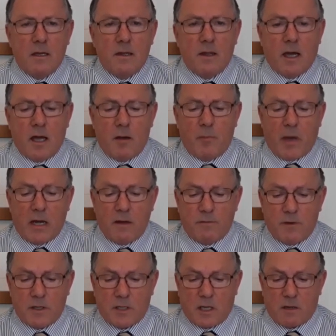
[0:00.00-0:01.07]
They are
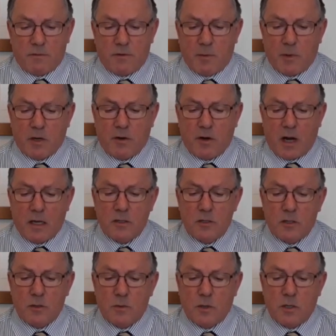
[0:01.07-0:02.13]
benefiting from a grant
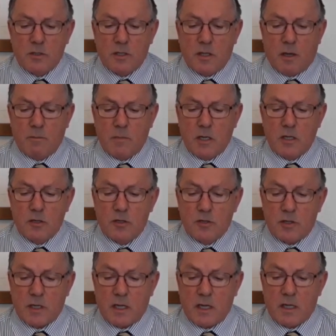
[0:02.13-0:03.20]
towards their
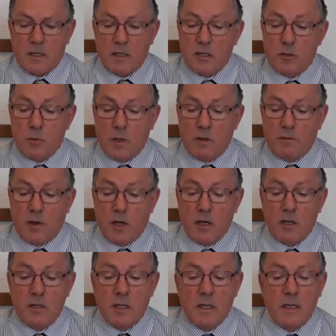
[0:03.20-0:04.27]
ministry, and as we have
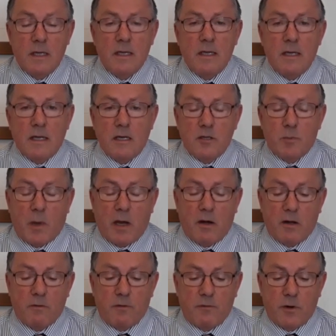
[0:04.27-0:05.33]
heard, it is
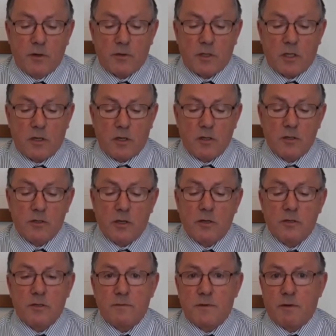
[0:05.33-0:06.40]
bearing fruit in all
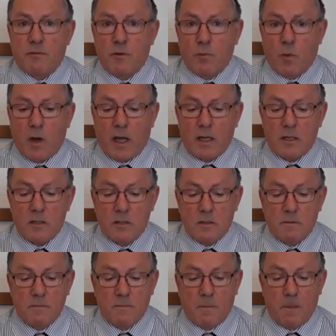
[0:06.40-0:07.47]
sorts of different ways.
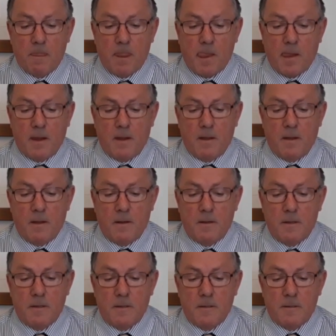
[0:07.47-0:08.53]

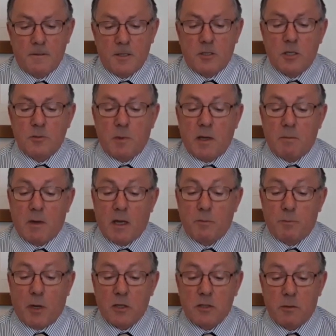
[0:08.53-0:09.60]
This has been
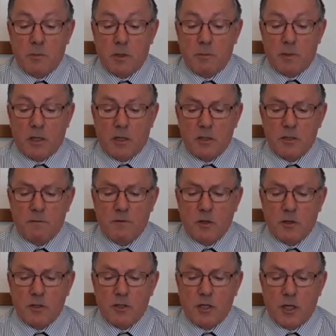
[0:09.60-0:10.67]
made possible because of
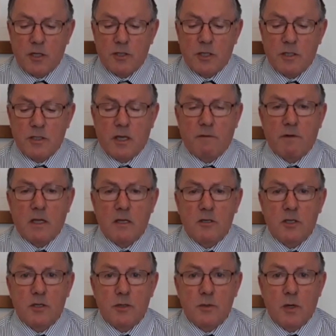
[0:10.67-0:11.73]
your church's giving
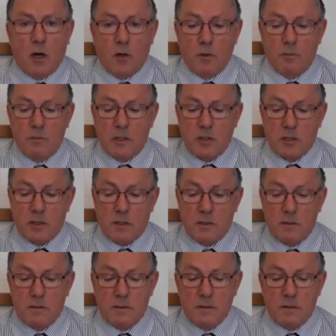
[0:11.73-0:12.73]
to Home Mission.